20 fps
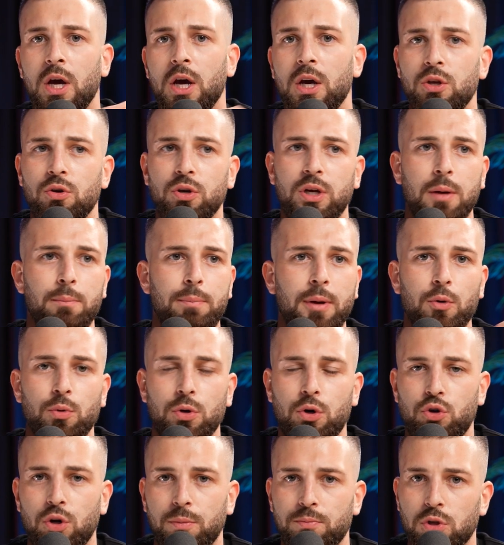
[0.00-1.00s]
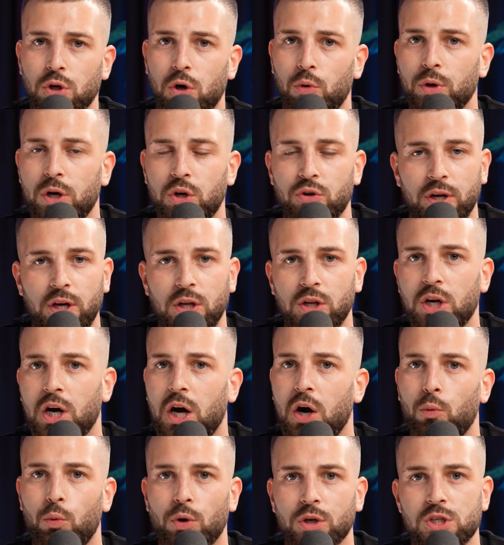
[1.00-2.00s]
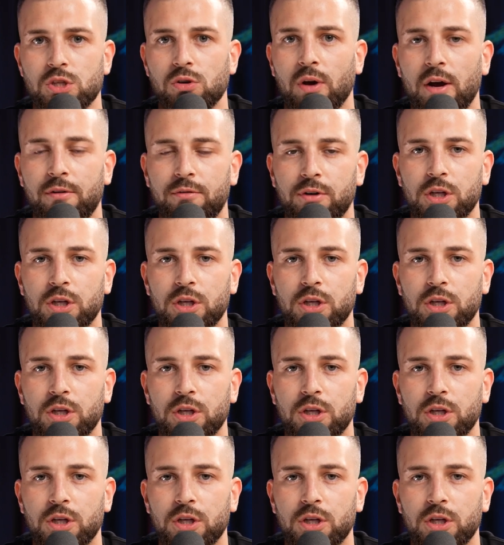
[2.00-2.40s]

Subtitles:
You can pay with crypto, with credit card, whatsoever.